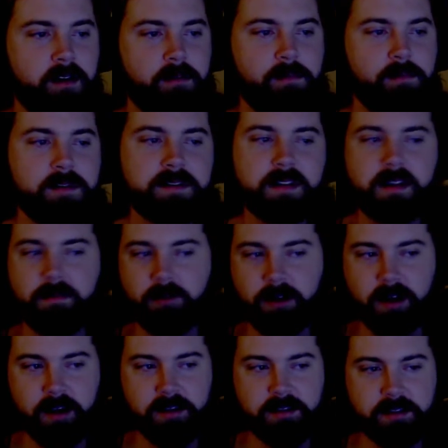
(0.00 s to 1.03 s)
Most of them were
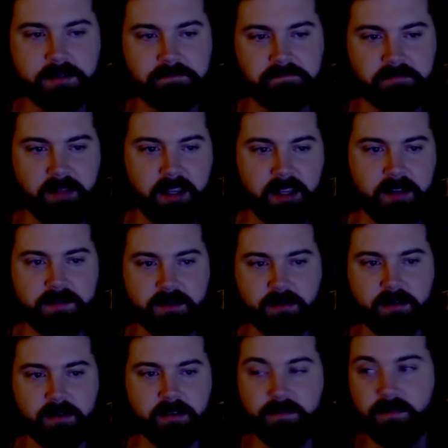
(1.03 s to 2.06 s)
nice, if
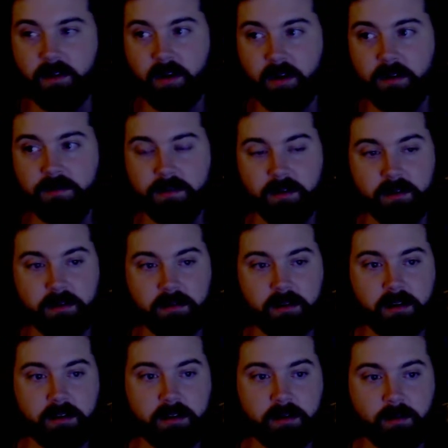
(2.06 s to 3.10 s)
sort of
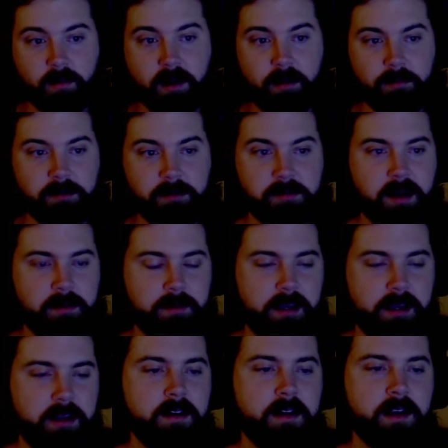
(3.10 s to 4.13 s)
underwhelmed by me.